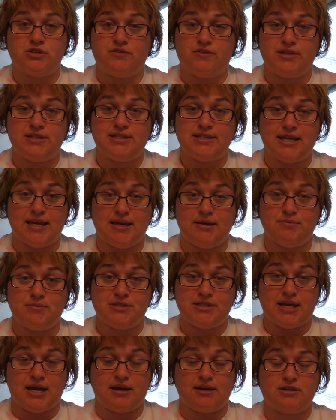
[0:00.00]
of the same
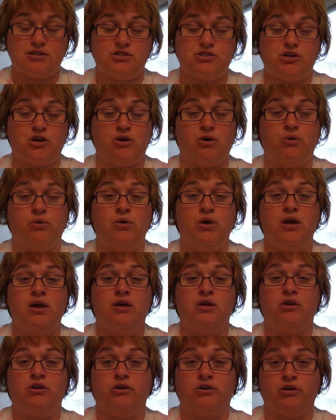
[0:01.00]
sex. So
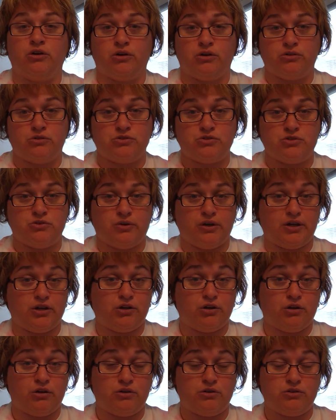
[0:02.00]
girls who like
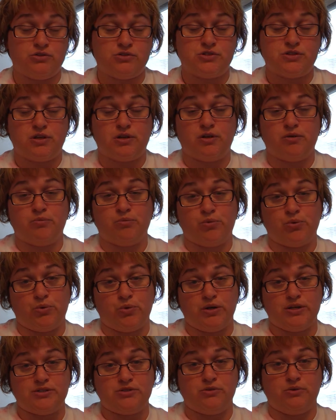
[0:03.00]
girls and
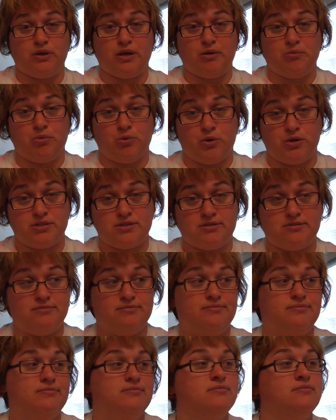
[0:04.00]
boys who like boys.
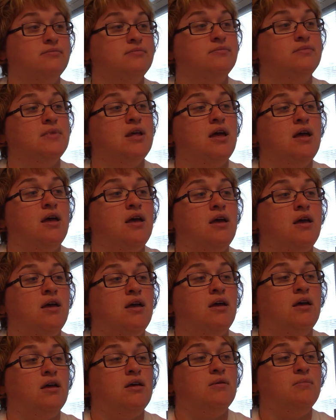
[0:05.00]

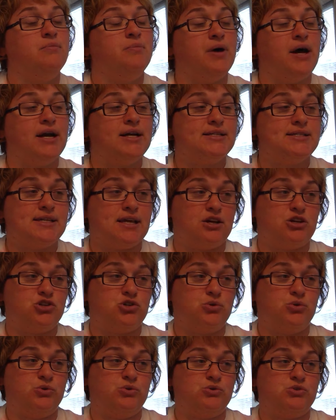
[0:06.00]

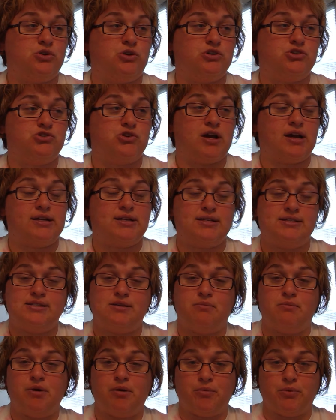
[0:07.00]
Bisexuals are attracted
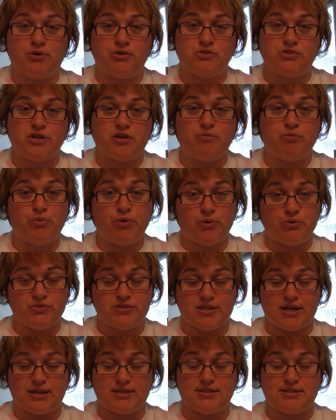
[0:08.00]
to members of both
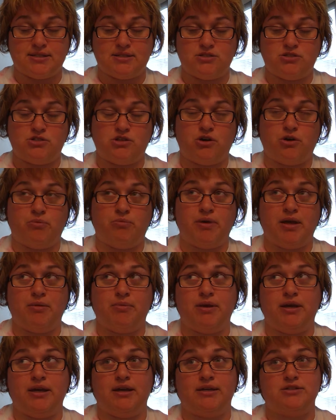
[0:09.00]
sexes. So
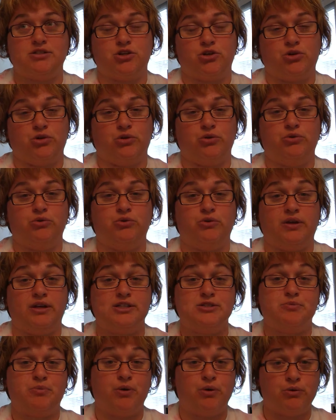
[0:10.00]
maybe it's a girl who
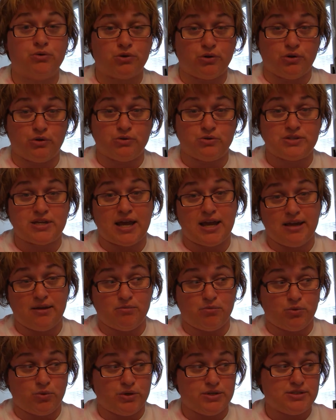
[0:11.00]
likes both girls
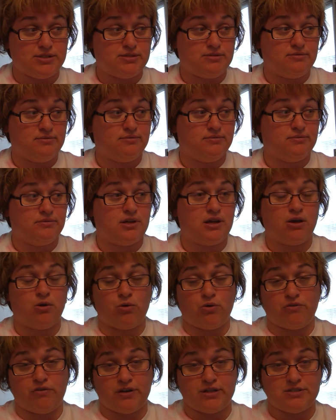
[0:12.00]
and boys,
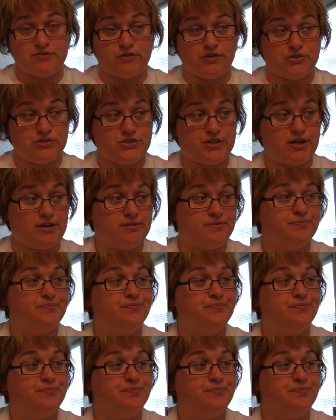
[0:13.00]
or vice versa.